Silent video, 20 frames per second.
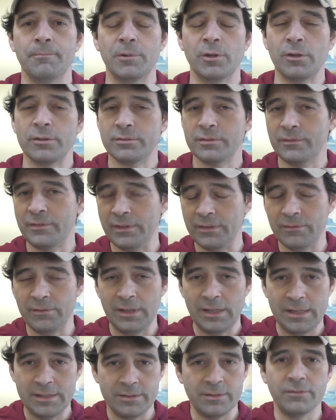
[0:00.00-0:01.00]
because of
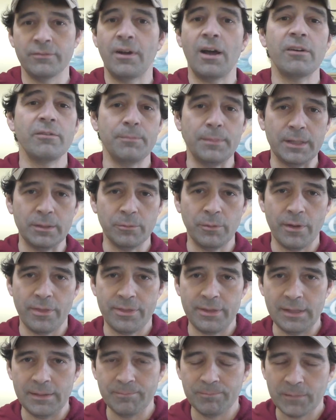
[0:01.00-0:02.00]
his involvement
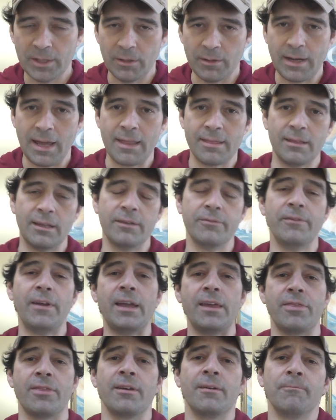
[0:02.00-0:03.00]
with the, you know, Catholic
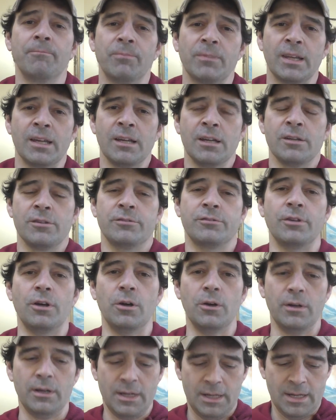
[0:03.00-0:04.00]
faith.
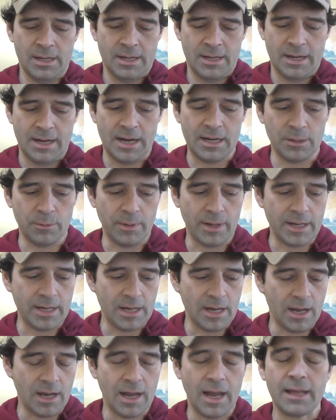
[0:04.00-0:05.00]
So
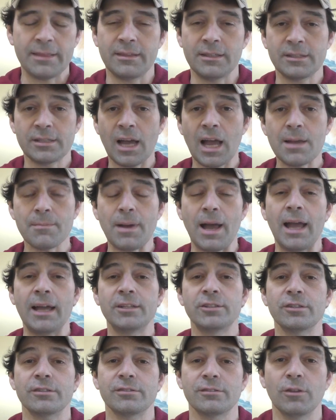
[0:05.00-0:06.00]
anyway, at the time I
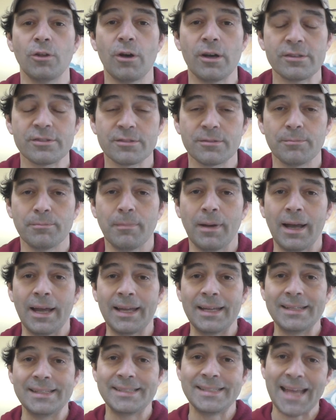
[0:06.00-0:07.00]
had just lost
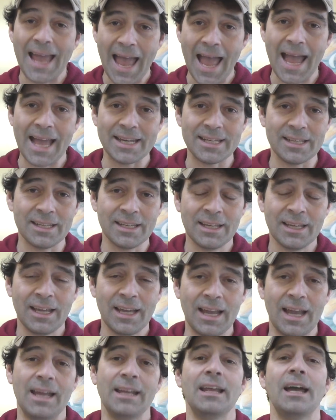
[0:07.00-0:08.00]
my dad
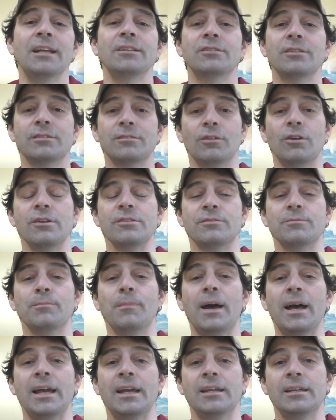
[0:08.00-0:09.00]
and I just lost
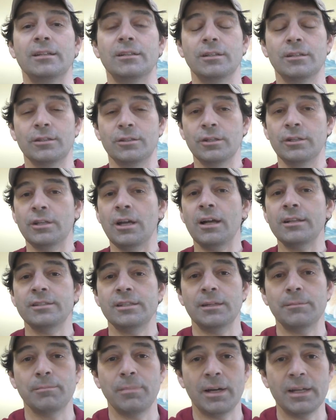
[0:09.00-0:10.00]
my good
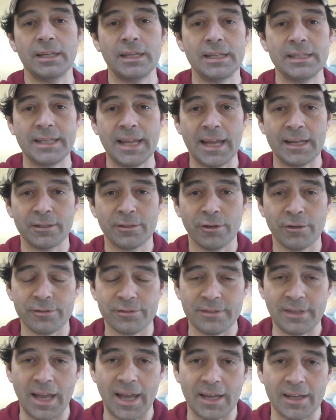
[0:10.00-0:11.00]
hunting buddy, Dan
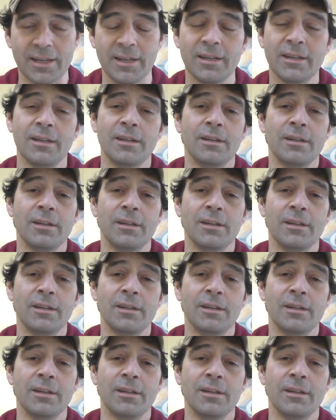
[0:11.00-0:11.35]
Kersnack.